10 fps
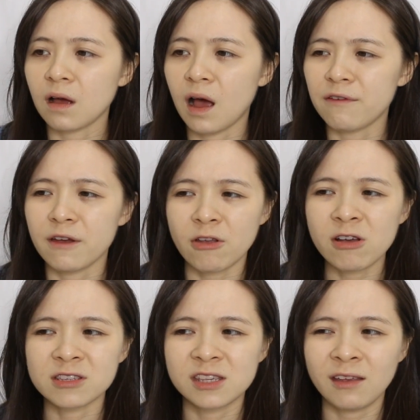I have
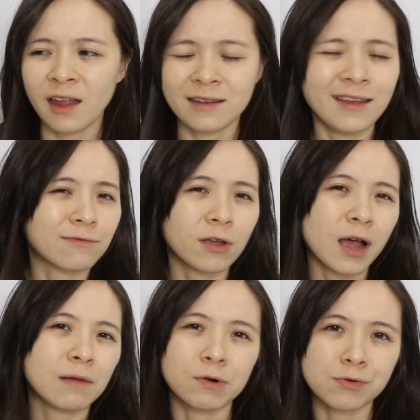not seen any. I've
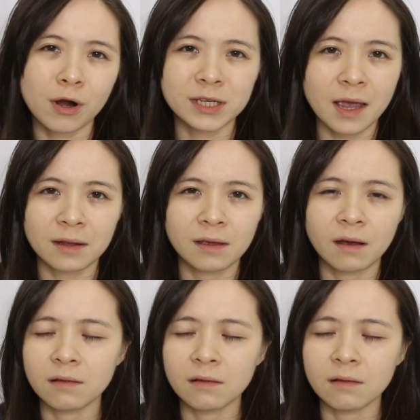not come across any.